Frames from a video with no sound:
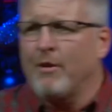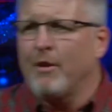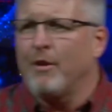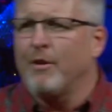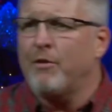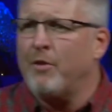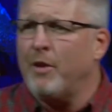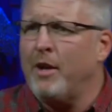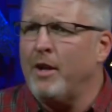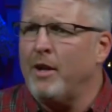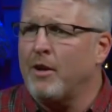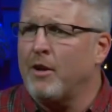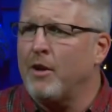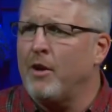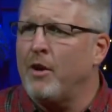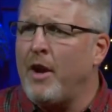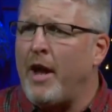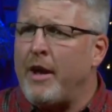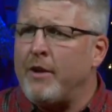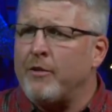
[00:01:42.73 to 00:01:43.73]
and think
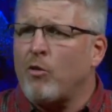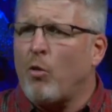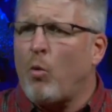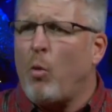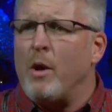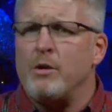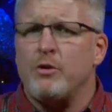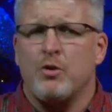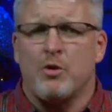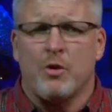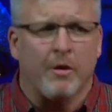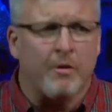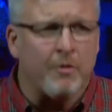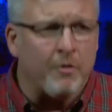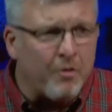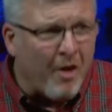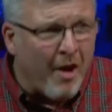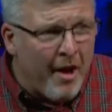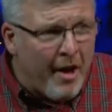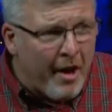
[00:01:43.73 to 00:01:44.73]
and ask questions.